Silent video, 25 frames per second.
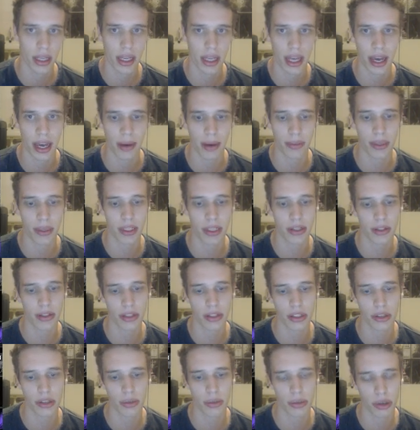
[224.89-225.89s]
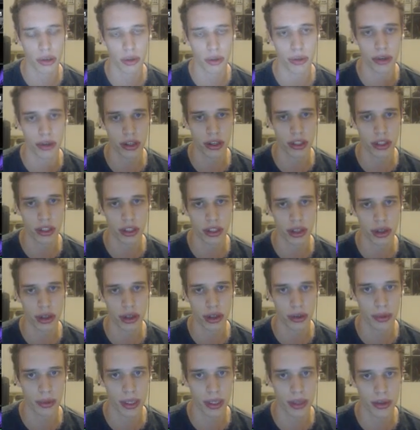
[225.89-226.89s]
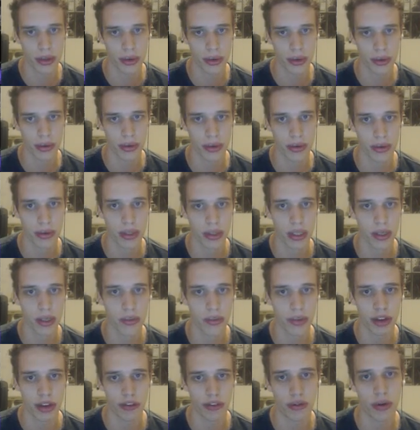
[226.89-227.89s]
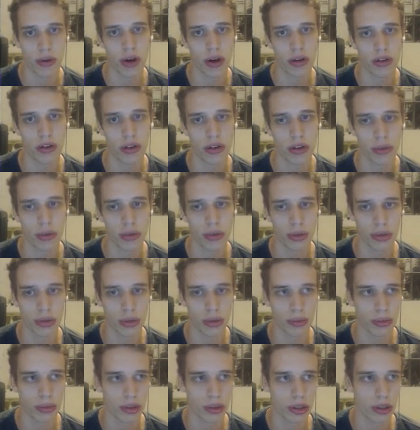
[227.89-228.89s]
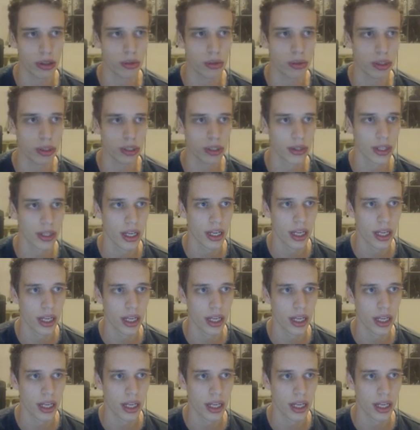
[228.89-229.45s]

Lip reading: And we continue probe production all the way through. We have 1 chrono boost on probes.